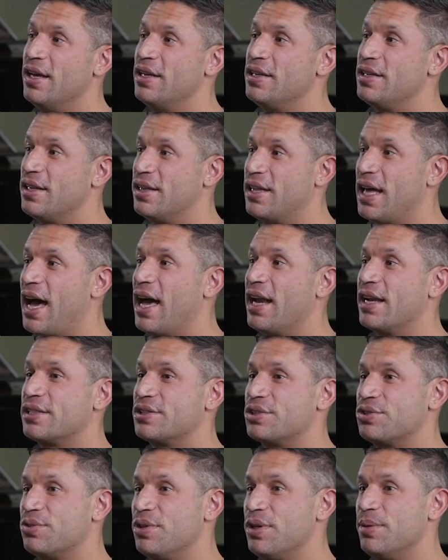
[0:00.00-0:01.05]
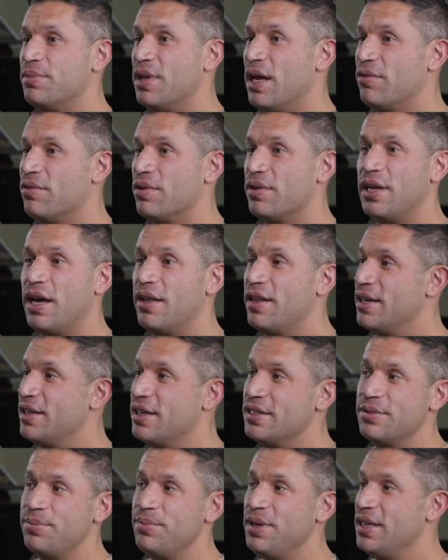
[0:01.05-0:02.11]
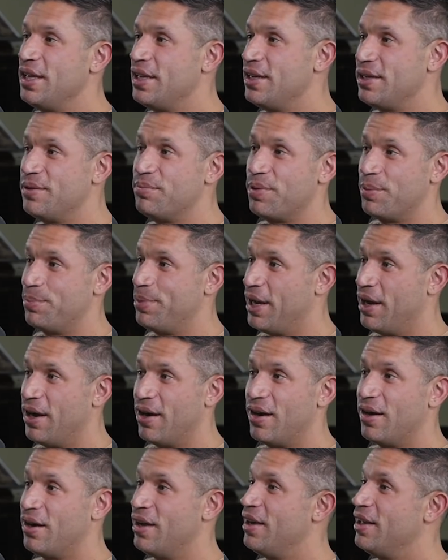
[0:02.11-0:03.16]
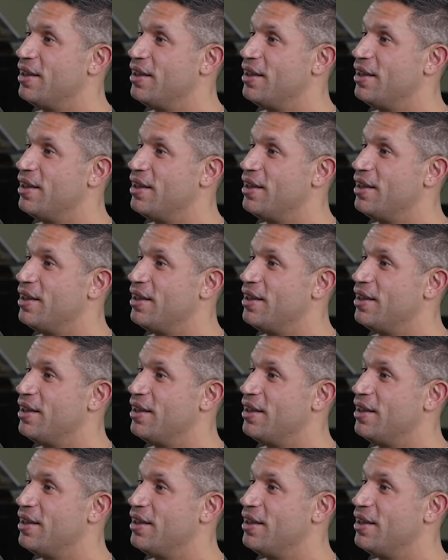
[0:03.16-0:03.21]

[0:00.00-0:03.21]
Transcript: to that extreme level. Now, that doesn't mean they didn't prepare.